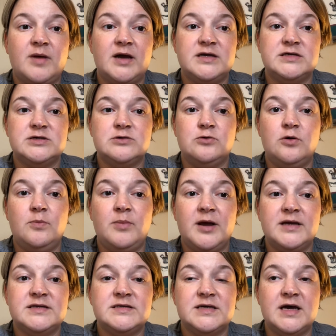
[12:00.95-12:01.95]
high school,
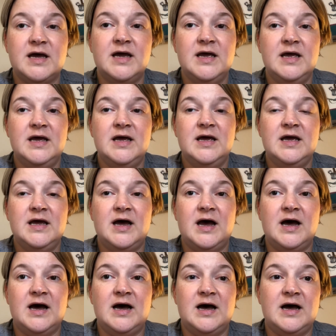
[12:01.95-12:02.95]
but
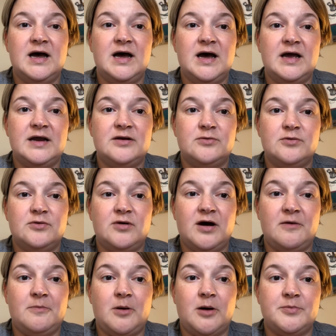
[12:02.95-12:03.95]
I don't know
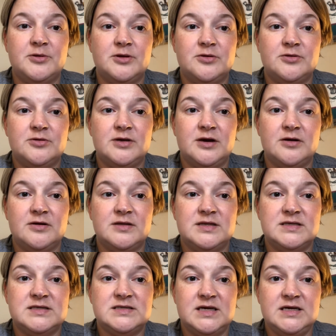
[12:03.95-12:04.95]
how popular they are in
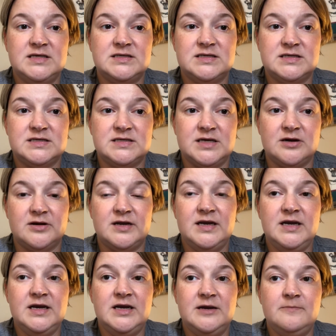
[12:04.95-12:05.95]
the States because they are
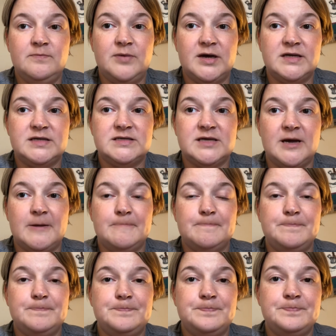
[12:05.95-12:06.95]
Canadian, but
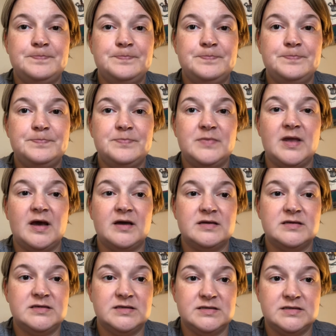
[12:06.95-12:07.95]
yeah,
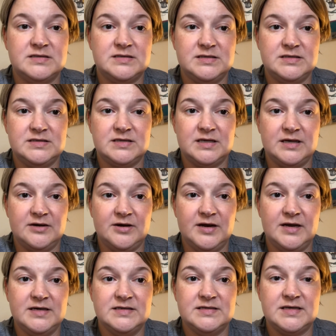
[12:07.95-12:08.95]
she's
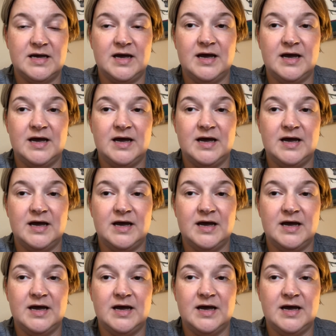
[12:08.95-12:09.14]
hilarious.